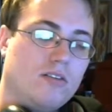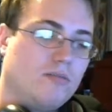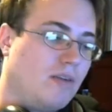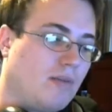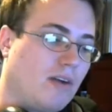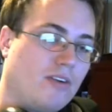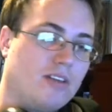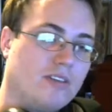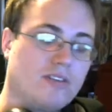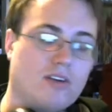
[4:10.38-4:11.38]
me and my
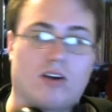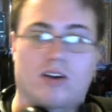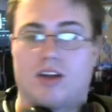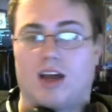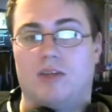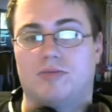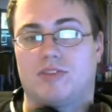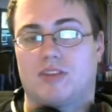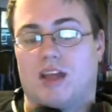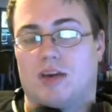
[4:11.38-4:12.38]
friends'
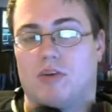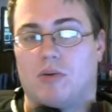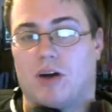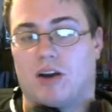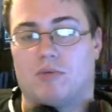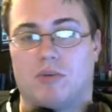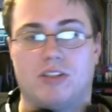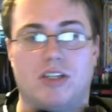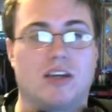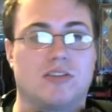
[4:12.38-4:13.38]
archetypes that we wanted when
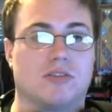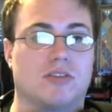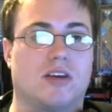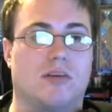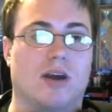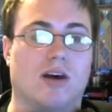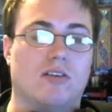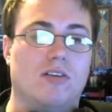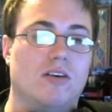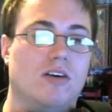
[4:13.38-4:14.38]
GX was coming out.
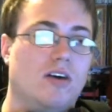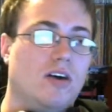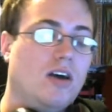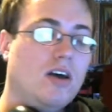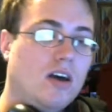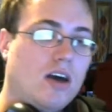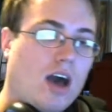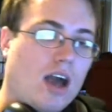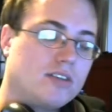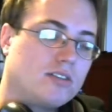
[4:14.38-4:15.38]

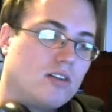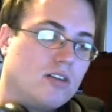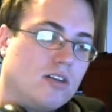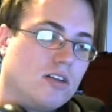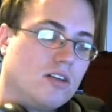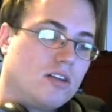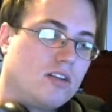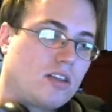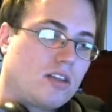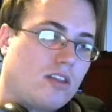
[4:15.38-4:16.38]
I started
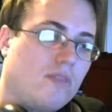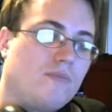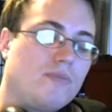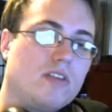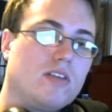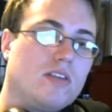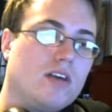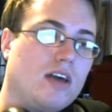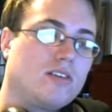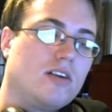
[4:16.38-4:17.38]

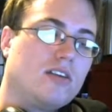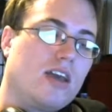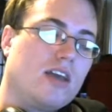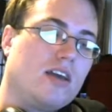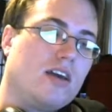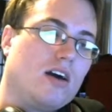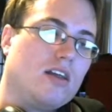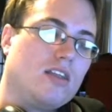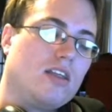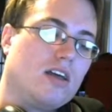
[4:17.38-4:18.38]
taking
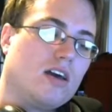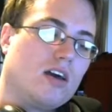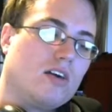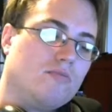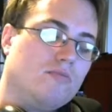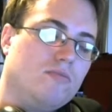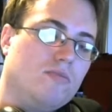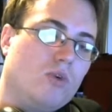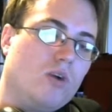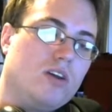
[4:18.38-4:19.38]
on the
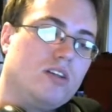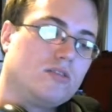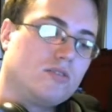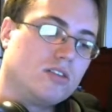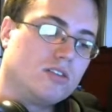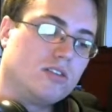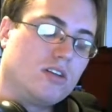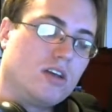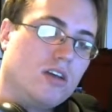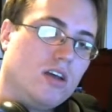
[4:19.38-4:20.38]
Roids
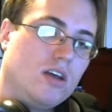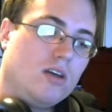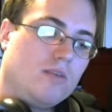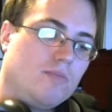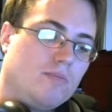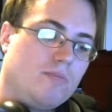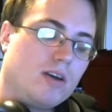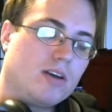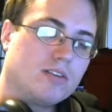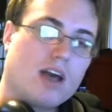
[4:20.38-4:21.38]
originally
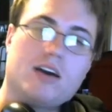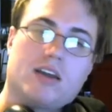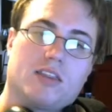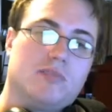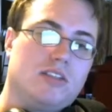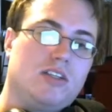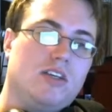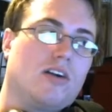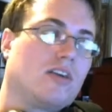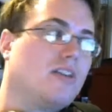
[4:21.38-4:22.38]
because I liked the
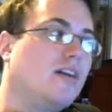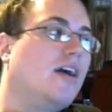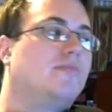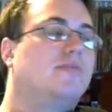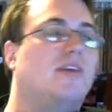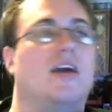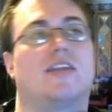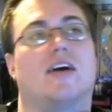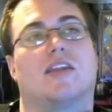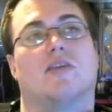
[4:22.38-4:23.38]
machine archetypes and I
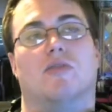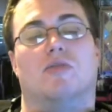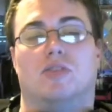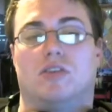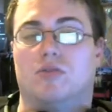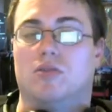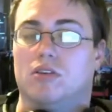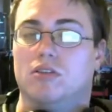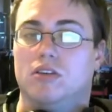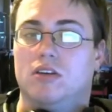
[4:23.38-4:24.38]
thought they were really cool.